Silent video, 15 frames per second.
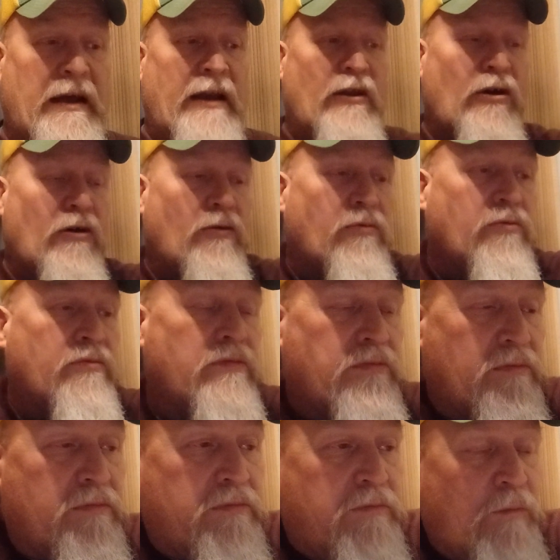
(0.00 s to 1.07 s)
I know
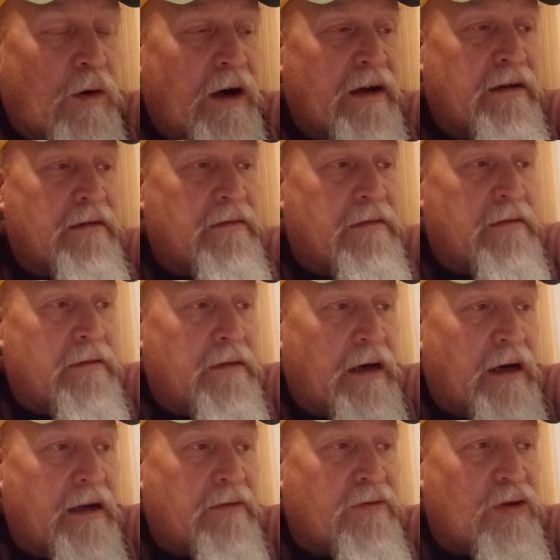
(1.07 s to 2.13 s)
one
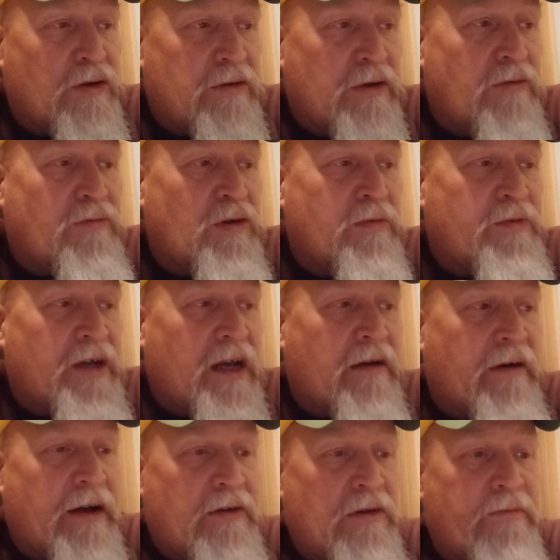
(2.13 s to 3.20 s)
YouTube
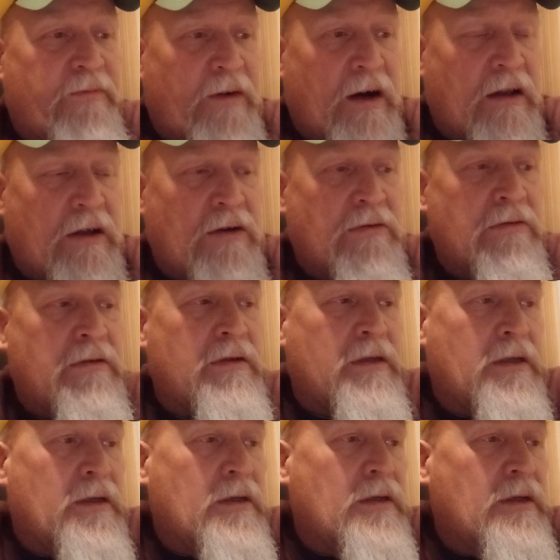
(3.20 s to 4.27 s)
channel I do follow.
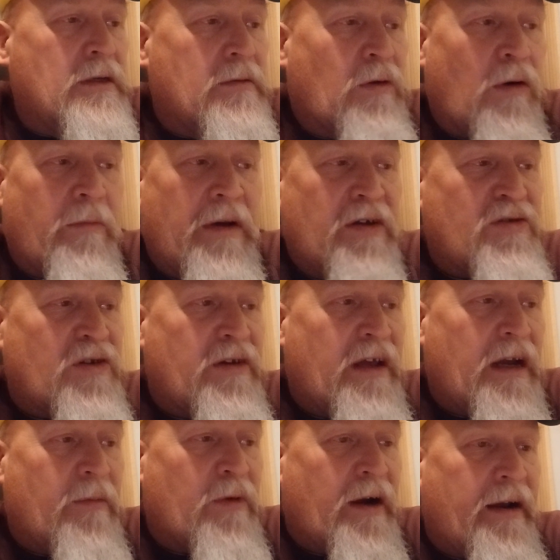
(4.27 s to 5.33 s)
Won't mention
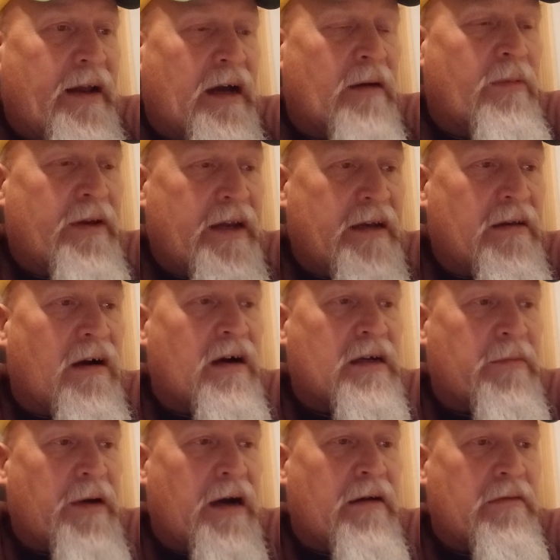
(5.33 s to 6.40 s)
name right now, but he talked
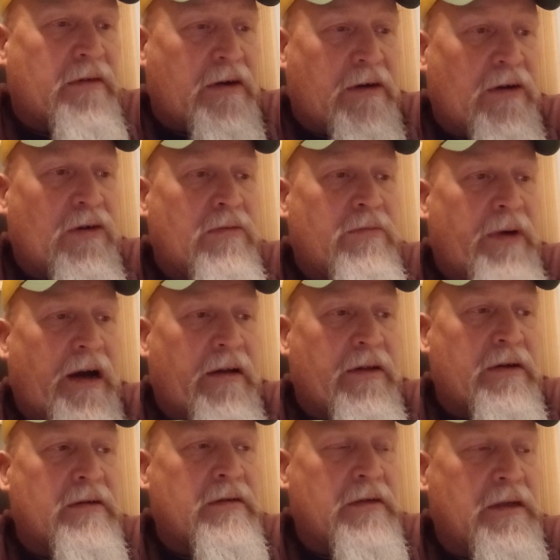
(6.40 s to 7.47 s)
about the Chrome
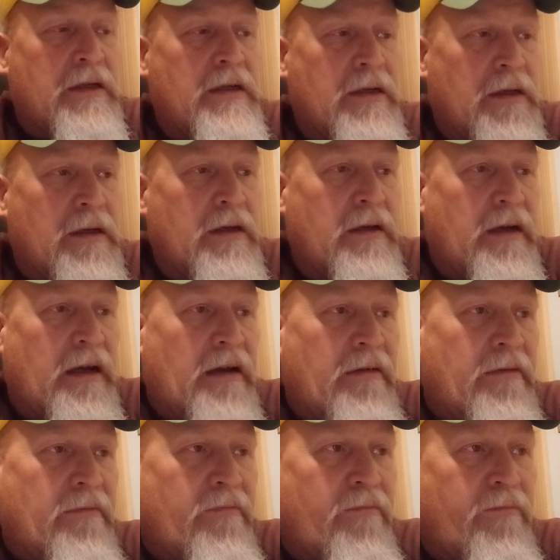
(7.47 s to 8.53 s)
Beller
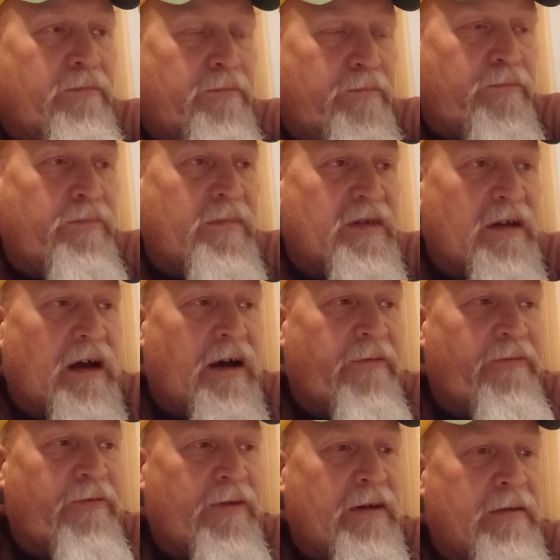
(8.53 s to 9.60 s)
and
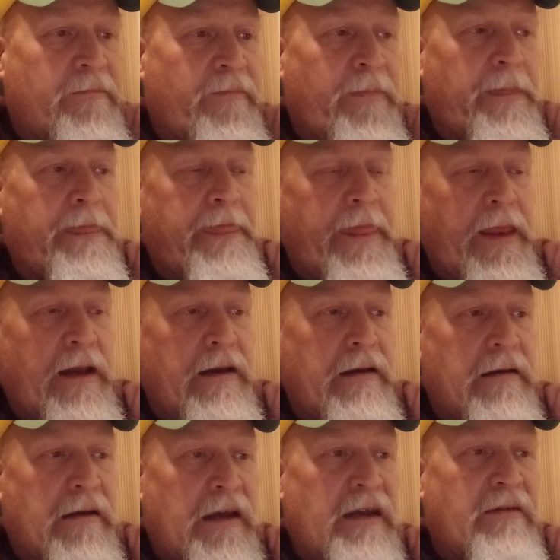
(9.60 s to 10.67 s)
stuff, and
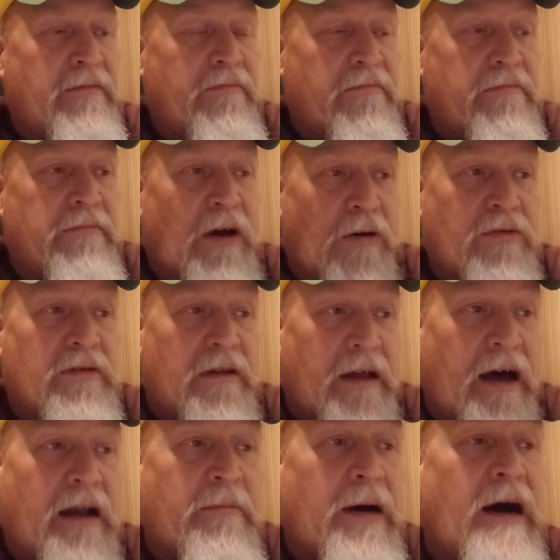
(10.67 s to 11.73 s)
he knows a
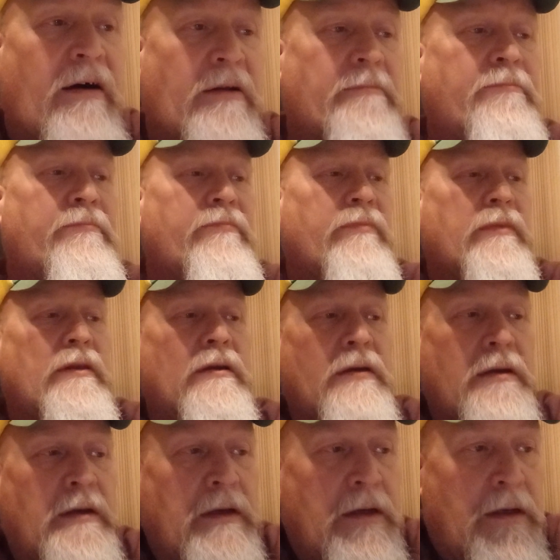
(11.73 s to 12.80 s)
lot about them.
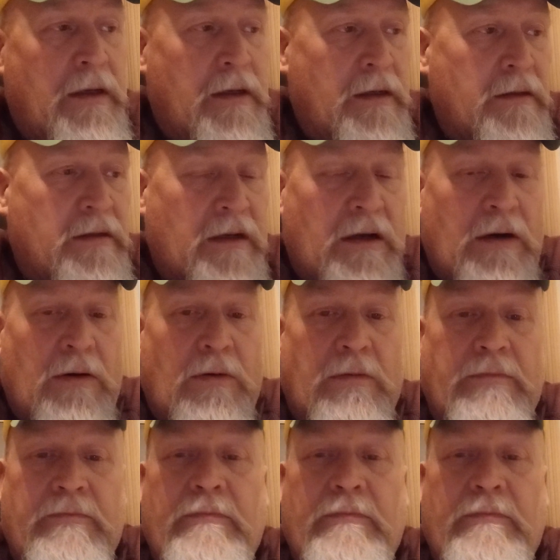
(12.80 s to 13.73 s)
So,